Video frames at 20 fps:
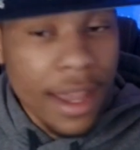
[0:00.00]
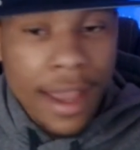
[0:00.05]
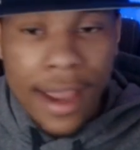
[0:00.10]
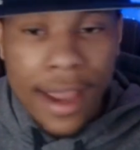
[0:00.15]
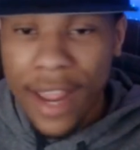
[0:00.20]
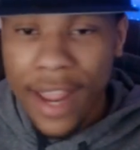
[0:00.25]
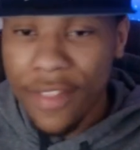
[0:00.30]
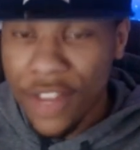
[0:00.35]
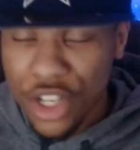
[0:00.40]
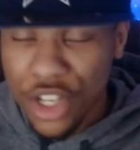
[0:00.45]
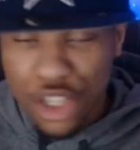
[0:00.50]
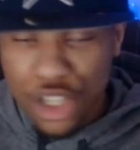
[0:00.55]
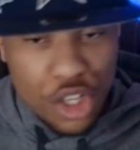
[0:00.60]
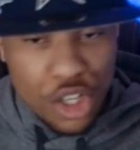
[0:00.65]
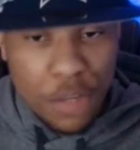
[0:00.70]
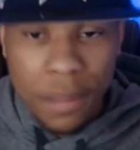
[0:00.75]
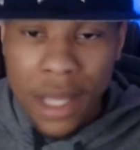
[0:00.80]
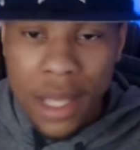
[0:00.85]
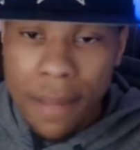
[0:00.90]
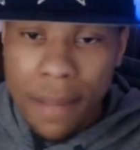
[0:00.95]
And this
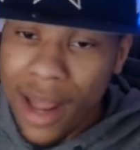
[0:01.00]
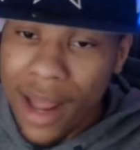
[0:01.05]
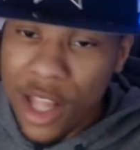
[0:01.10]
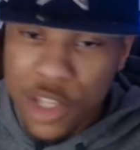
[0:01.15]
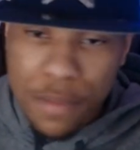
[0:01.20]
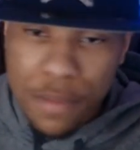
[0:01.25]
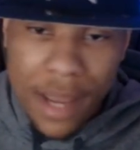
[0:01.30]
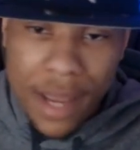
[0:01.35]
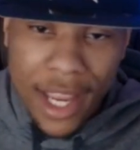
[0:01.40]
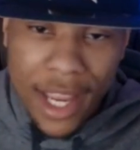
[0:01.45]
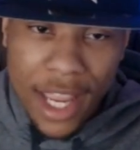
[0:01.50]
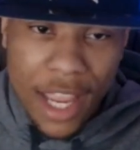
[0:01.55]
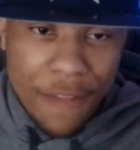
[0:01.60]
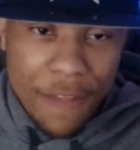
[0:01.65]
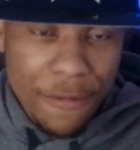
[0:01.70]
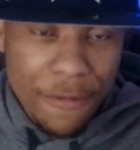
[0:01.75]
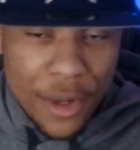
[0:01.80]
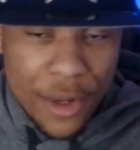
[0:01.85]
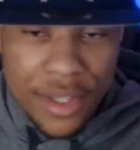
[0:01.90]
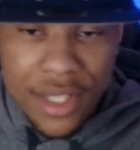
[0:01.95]
should be a bounce-back game
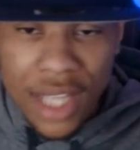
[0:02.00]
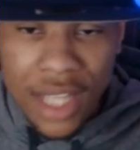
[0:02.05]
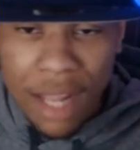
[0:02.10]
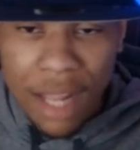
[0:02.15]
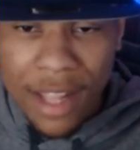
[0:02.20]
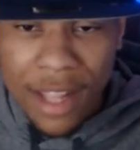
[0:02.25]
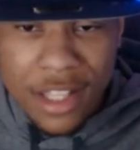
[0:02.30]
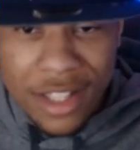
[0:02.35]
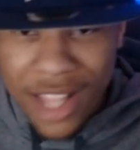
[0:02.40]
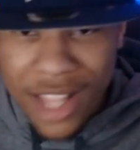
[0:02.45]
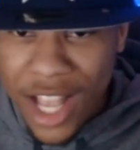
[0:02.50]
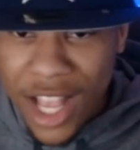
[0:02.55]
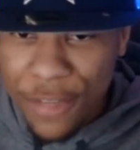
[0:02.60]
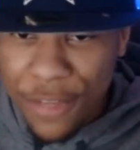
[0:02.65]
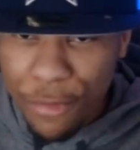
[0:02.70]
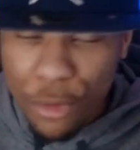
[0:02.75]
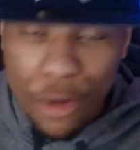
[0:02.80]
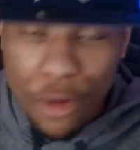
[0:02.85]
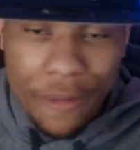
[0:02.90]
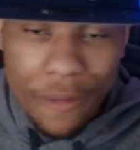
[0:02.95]
for a team that's lost
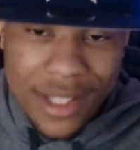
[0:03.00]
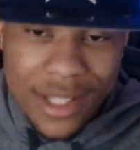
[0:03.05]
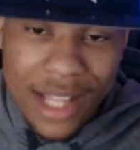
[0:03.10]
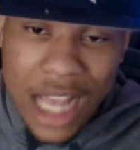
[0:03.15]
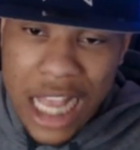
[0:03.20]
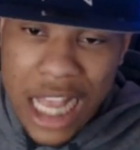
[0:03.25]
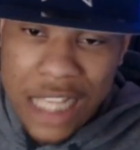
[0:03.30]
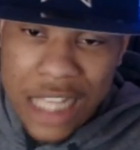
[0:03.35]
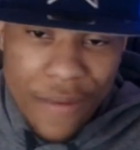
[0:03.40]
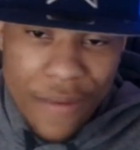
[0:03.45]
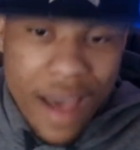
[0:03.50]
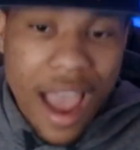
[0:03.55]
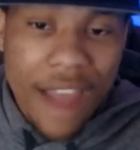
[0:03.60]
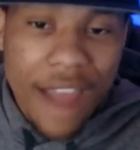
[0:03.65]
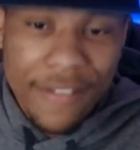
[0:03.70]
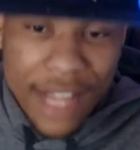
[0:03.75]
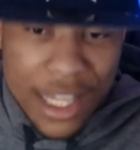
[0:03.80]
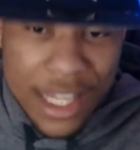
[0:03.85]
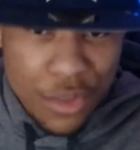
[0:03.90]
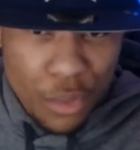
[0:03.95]
four of its last five,
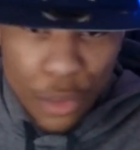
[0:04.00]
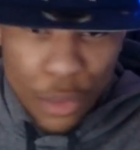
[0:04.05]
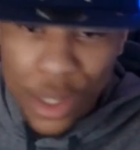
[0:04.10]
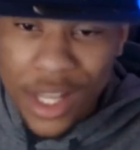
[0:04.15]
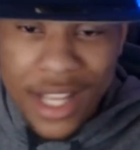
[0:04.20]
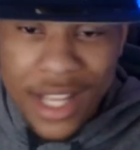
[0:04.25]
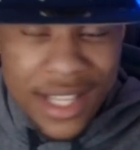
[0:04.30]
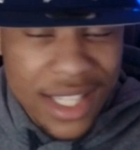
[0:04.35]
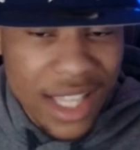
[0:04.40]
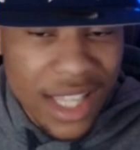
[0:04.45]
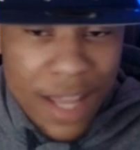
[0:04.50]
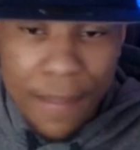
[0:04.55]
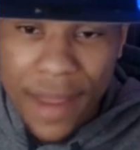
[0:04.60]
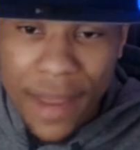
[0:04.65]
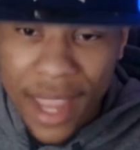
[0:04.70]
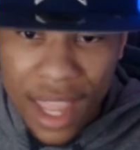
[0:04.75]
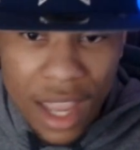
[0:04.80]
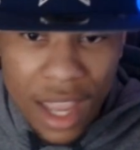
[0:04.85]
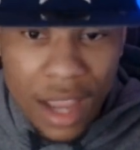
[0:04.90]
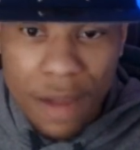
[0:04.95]
that's really
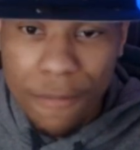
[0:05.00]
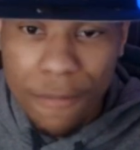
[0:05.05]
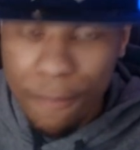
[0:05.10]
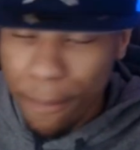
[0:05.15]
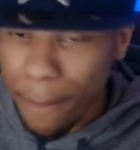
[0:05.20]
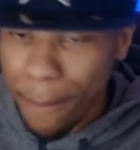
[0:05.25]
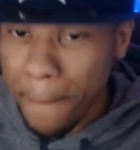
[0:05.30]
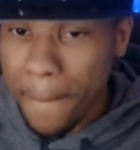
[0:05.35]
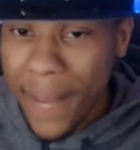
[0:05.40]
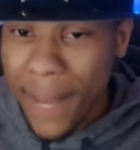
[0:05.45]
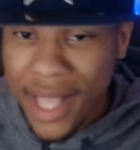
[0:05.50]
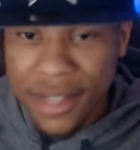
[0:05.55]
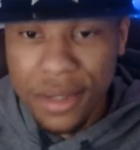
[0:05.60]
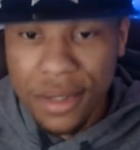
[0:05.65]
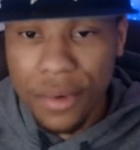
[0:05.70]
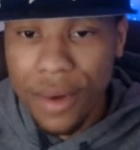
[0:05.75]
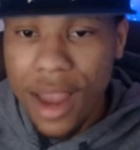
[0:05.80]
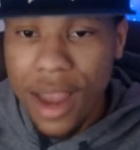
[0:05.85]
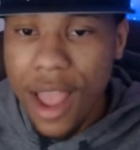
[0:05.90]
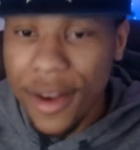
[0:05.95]
slipping and could mess
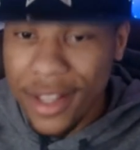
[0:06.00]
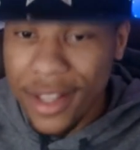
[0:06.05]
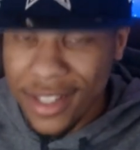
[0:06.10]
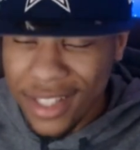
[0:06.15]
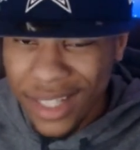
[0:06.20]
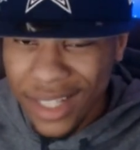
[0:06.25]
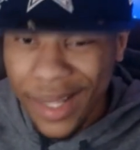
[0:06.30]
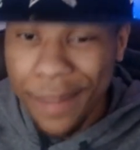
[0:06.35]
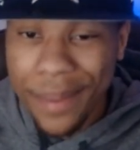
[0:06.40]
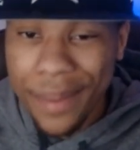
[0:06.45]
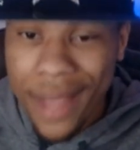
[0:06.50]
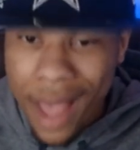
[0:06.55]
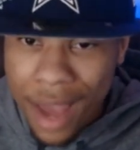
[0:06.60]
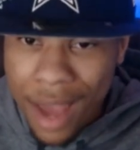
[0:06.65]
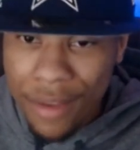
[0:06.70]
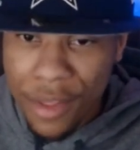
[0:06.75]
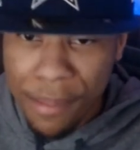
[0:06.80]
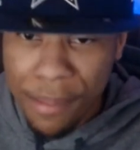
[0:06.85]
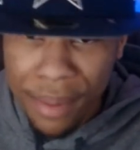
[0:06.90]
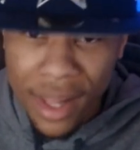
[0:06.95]
around and slip out
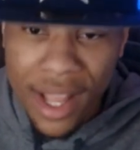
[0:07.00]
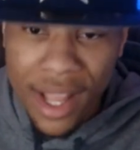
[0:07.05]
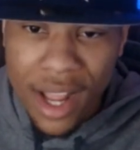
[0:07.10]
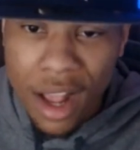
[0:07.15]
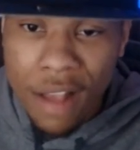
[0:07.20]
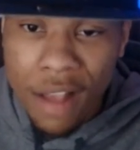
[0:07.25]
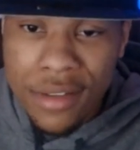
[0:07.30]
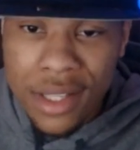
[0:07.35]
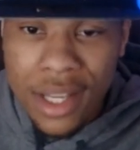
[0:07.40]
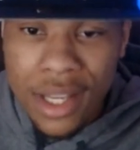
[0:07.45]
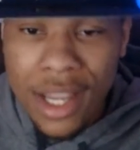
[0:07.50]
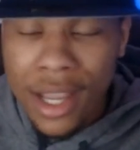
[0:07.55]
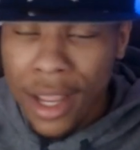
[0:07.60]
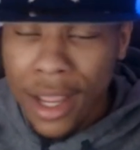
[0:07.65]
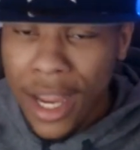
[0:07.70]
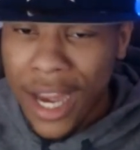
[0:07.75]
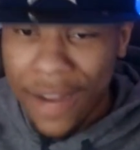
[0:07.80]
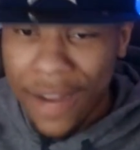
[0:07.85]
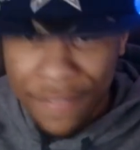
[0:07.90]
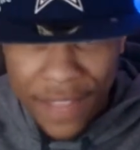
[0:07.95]
of the playoffs
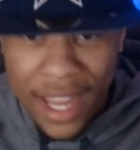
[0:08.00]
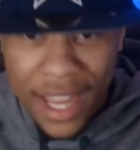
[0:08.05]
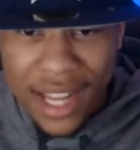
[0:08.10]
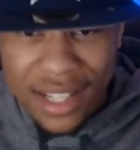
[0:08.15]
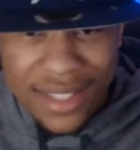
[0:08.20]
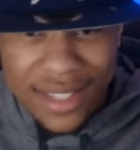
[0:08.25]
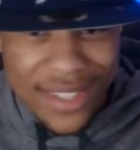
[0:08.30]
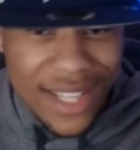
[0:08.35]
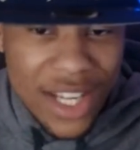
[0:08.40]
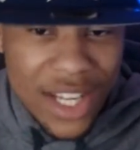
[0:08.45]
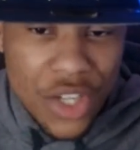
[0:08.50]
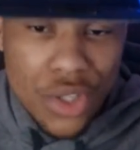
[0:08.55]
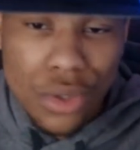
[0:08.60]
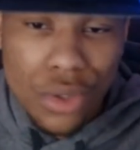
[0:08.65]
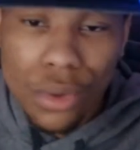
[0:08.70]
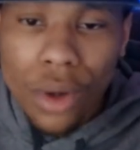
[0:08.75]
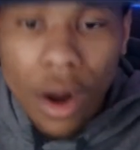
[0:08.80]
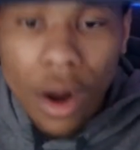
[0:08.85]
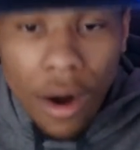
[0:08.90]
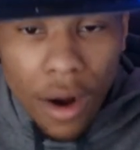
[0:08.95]
if they
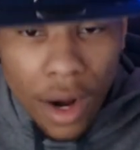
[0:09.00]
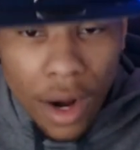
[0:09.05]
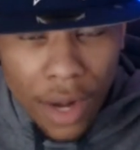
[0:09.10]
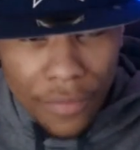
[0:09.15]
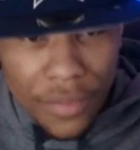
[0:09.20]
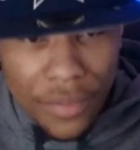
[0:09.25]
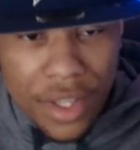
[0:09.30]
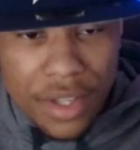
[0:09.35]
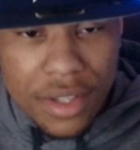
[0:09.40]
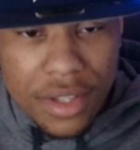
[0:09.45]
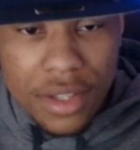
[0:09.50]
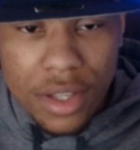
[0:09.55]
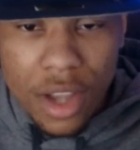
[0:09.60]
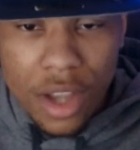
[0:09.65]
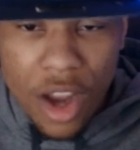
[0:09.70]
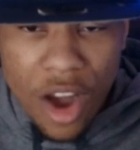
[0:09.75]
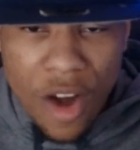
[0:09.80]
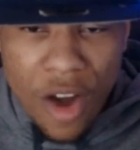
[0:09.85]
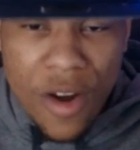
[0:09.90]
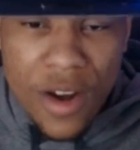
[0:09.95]
continue on this
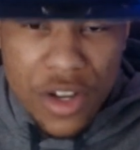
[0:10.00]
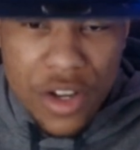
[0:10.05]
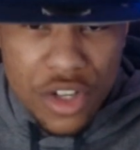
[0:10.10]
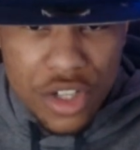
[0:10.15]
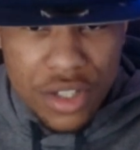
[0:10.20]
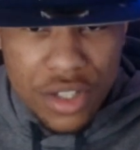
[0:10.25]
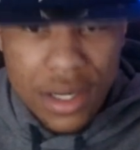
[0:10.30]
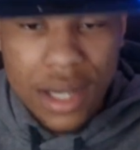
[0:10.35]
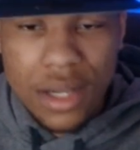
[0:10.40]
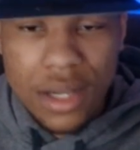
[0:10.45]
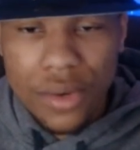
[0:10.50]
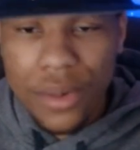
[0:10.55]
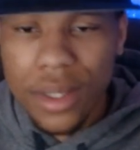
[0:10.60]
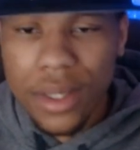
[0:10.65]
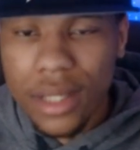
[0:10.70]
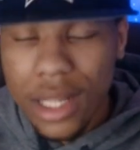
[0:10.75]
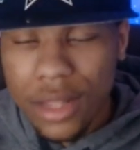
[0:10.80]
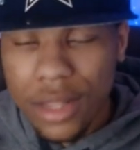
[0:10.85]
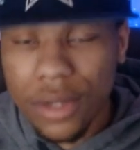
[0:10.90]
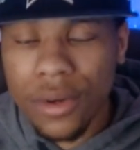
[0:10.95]
current trajectory
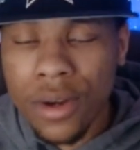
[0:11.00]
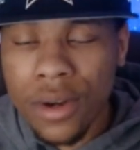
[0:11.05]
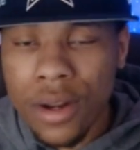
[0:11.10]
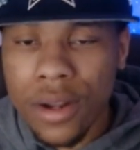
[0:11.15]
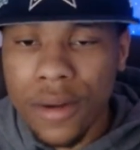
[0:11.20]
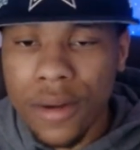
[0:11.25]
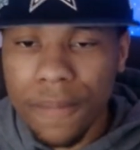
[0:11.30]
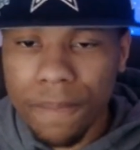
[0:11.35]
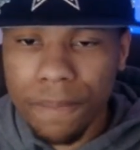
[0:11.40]
that they're on.